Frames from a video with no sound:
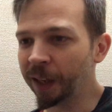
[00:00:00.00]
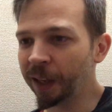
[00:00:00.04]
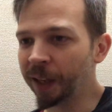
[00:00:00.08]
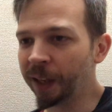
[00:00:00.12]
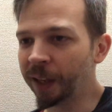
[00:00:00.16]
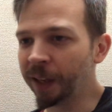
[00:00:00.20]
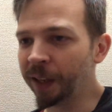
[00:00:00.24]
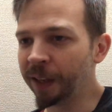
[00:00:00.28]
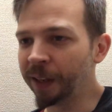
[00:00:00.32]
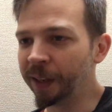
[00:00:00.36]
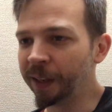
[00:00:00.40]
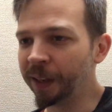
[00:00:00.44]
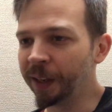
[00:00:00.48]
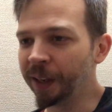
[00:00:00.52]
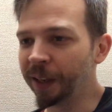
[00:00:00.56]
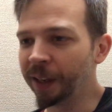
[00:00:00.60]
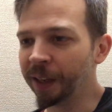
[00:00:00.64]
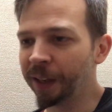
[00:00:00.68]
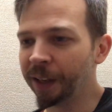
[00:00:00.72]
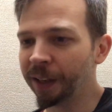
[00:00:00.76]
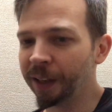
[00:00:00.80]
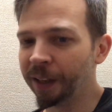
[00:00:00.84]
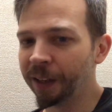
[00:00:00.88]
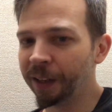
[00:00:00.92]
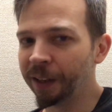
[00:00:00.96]
in
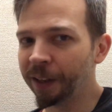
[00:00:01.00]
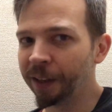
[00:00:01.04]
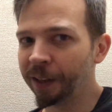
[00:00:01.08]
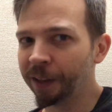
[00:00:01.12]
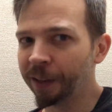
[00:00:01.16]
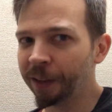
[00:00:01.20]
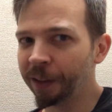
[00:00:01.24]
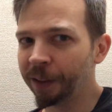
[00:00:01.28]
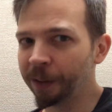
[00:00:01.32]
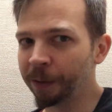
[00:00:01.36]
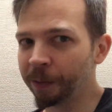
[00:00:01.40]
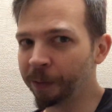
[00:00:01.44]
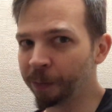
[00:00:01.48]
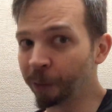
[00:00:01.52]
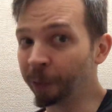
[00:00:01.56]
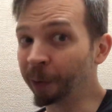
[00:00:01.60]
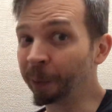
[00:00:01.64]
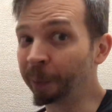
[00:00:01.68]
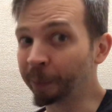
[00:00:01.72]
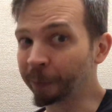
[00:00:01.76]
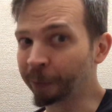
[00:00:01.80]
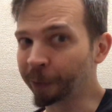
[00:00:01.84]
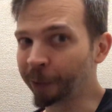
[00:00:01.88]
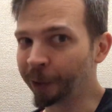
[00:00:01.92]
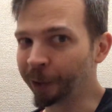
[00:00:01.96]
the
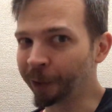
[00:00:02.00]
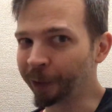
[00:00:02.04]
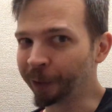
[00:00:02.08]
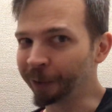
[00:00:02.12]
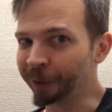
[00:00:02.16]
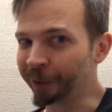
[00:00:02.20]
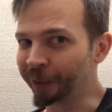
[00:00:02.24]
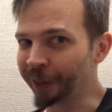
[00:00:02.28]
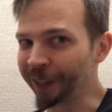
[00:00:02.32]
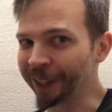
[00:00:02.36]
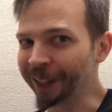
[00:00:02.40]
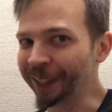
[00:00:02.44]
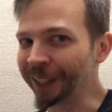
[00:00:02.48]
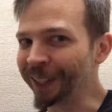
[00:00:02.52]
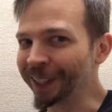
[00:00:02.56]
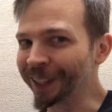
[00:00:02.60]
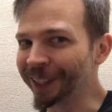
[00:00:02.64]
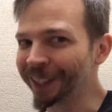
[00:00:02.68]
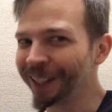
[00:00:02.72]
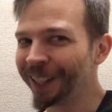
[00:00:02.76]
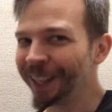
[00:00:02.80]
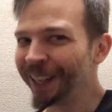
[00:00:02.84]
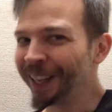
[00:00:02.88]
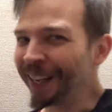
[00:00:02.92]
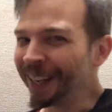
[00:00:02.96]
form of cards, I
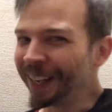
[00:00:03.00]
guess.